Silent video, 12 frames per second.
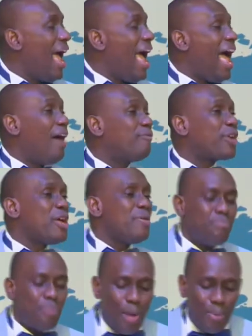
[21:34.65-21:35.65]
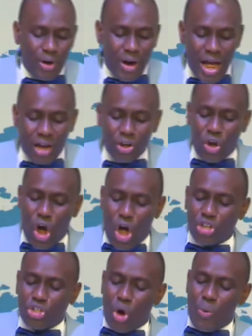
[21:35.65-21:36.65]
Every murmurer,
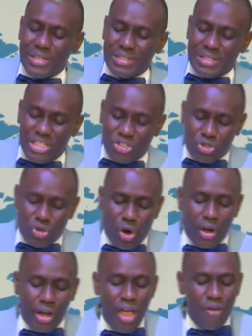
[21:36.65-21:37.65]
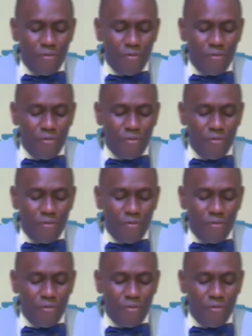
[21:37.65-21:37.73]
God always destroys.